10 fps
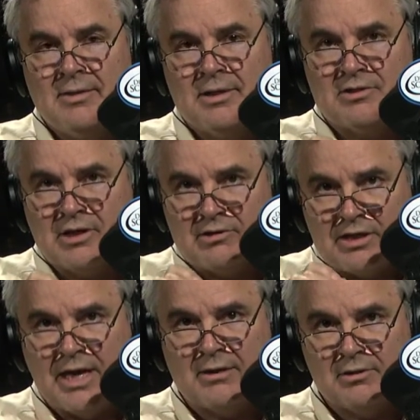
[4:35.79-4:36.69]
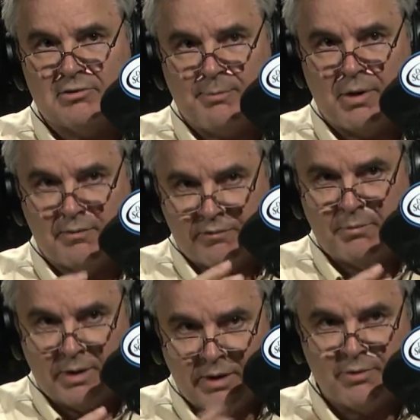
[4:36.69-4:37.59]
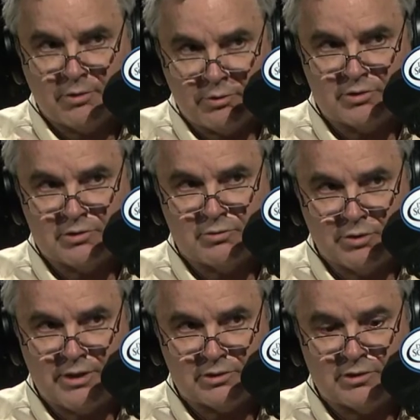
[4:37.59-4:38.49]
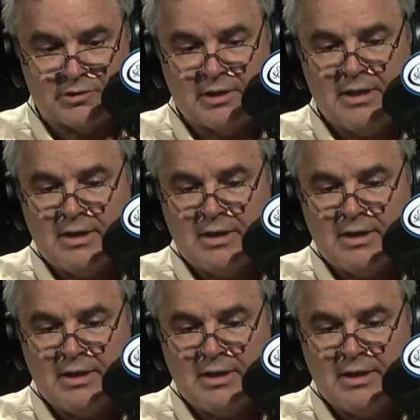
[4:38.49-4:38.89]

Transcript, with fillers: that sets Catholics apart from other Christian traditions,